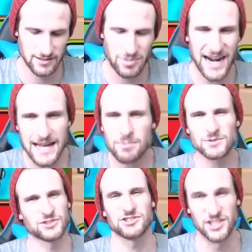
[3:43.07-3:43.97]

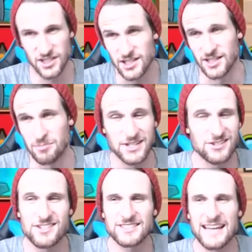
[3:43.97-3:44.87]
Pineapples are good, but
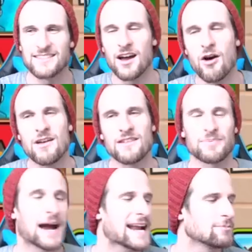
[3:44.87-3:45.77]
you just can't. The only
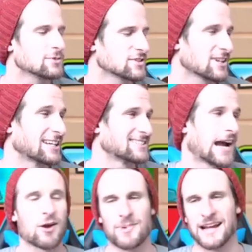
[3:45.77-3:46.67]
pineapples are like
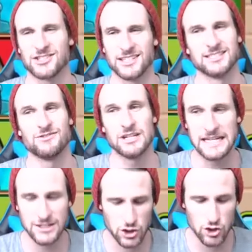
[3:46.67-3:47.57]
Sour Patch Kids. If you
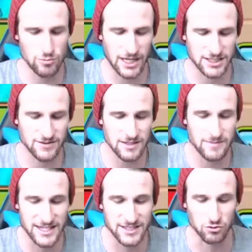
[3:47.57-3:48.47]
eat too much of them,
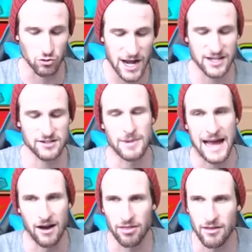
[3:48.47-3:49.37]
they just wreck your mouth.